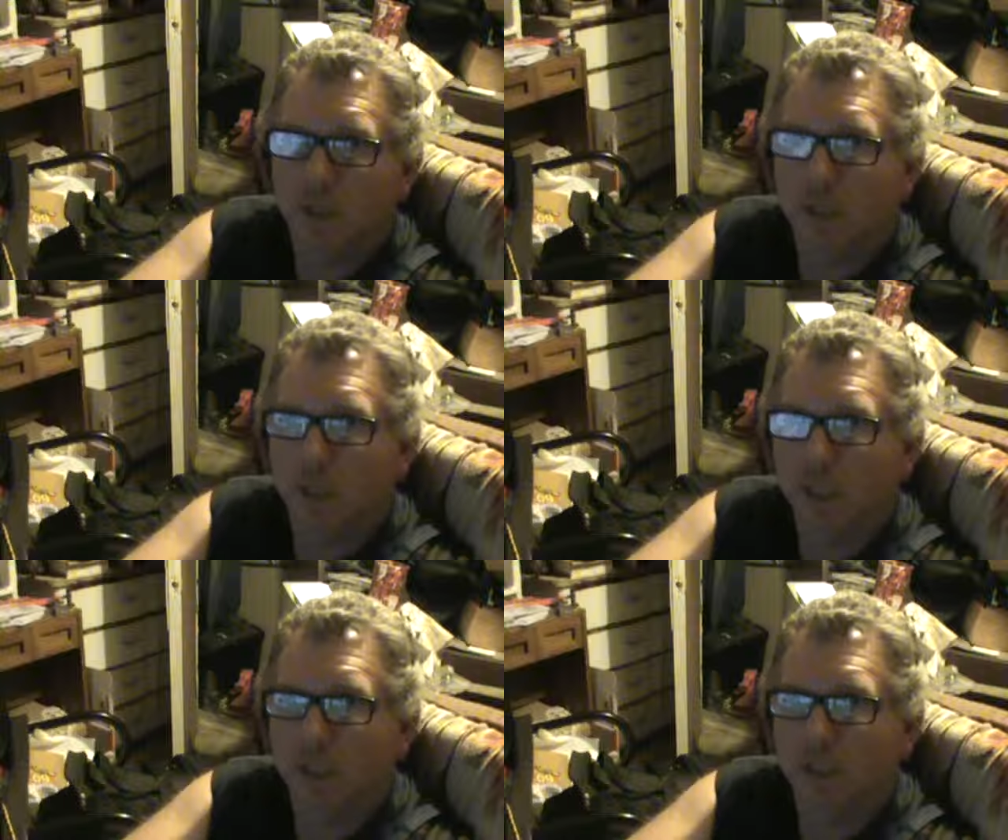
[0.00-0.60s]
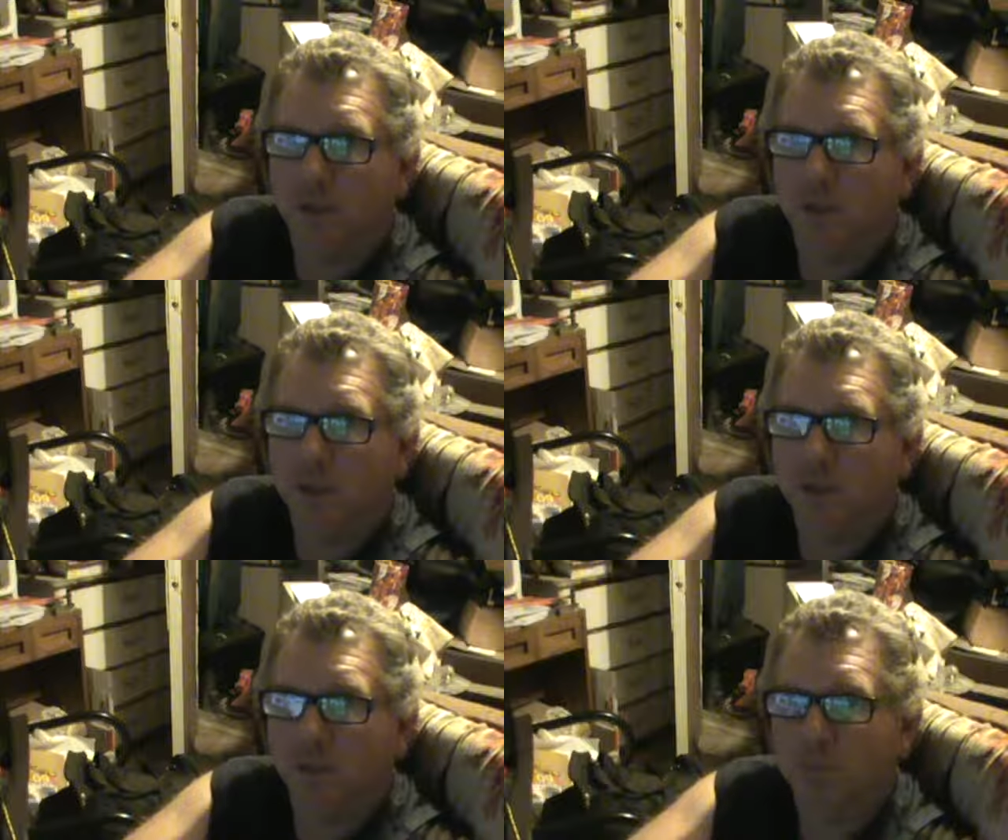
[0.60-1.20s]

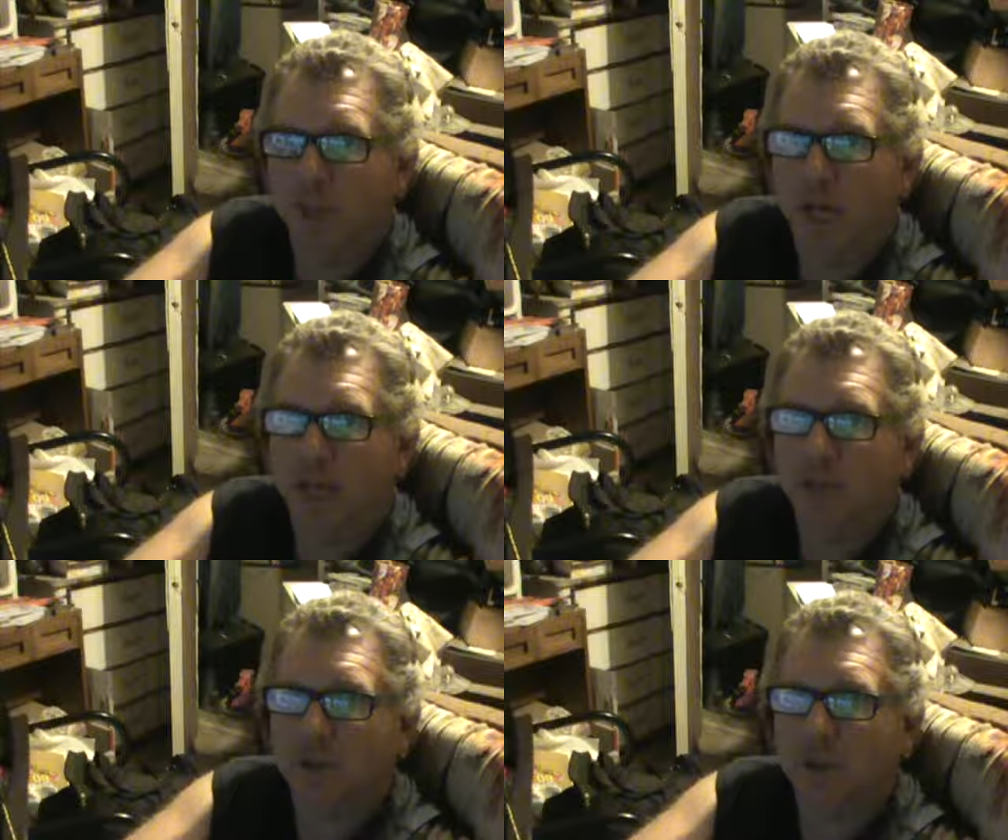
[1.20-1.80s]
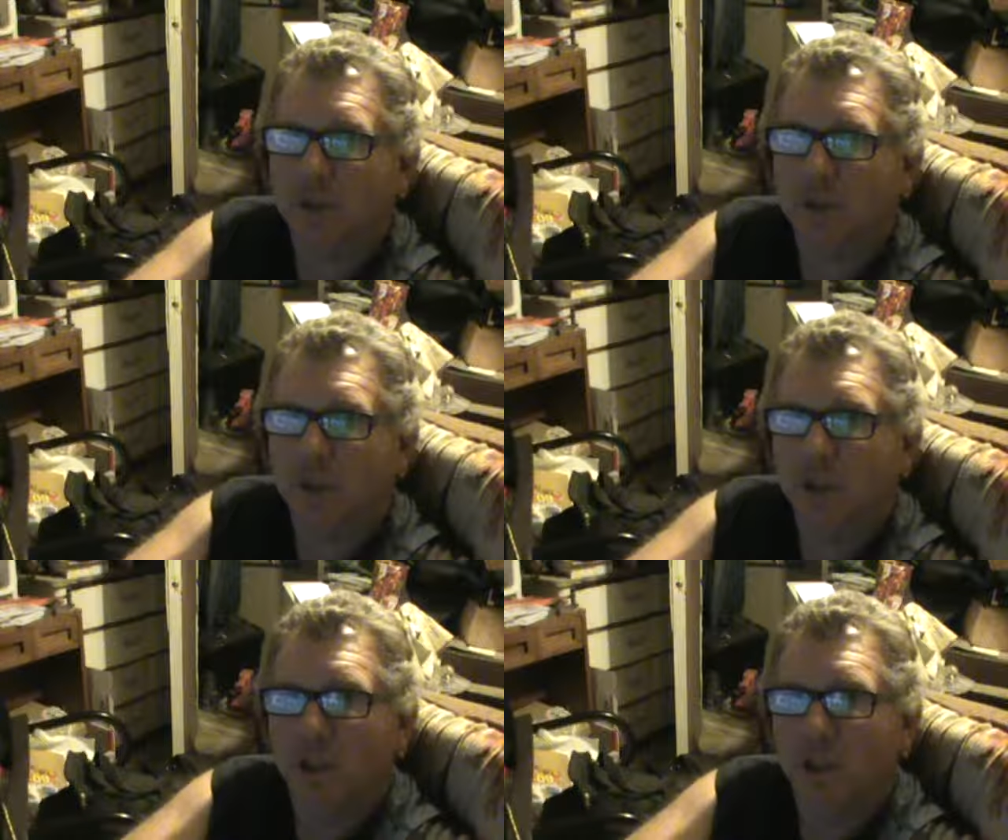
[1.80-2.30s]
The supplies to